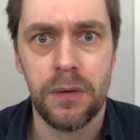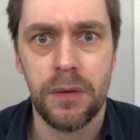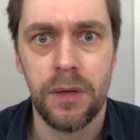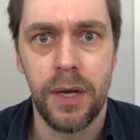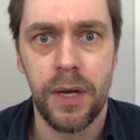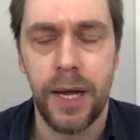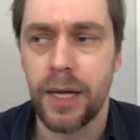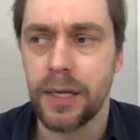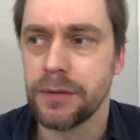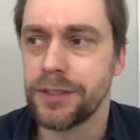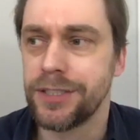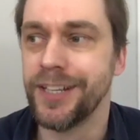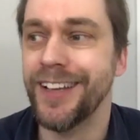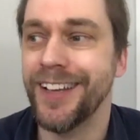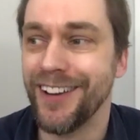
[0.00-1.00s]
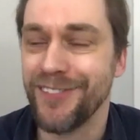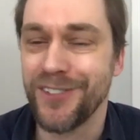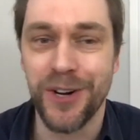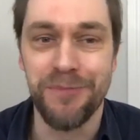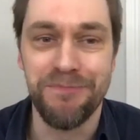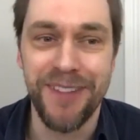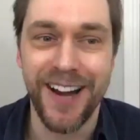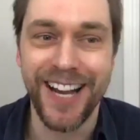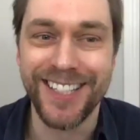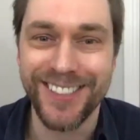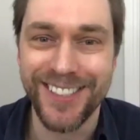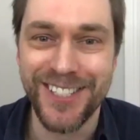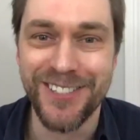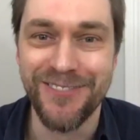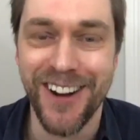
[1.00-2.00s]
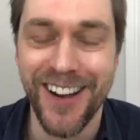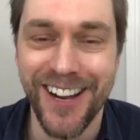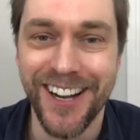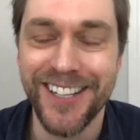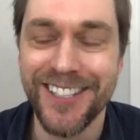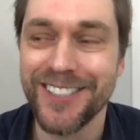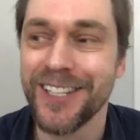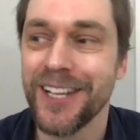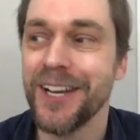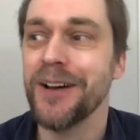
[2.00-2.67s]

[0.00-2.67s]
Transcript: and I've got bags under my eyes,